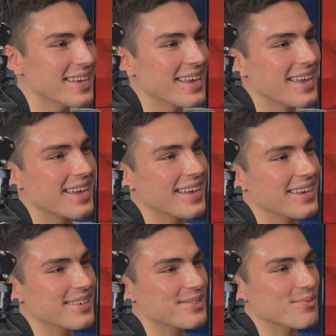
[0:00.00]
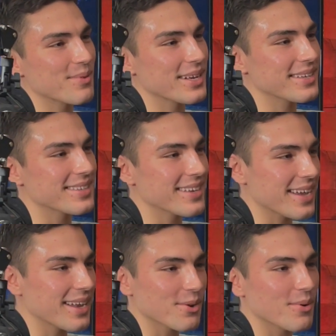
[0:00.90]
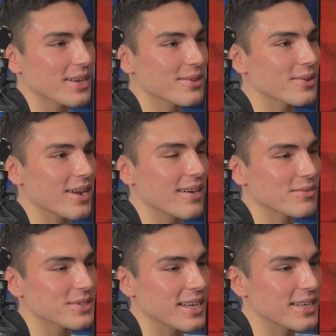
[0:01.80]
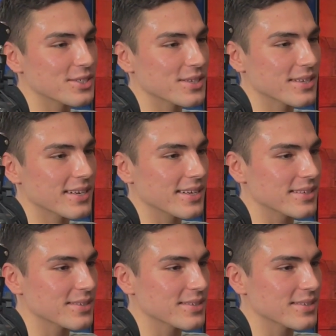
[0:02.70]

And we had a quick little conversation and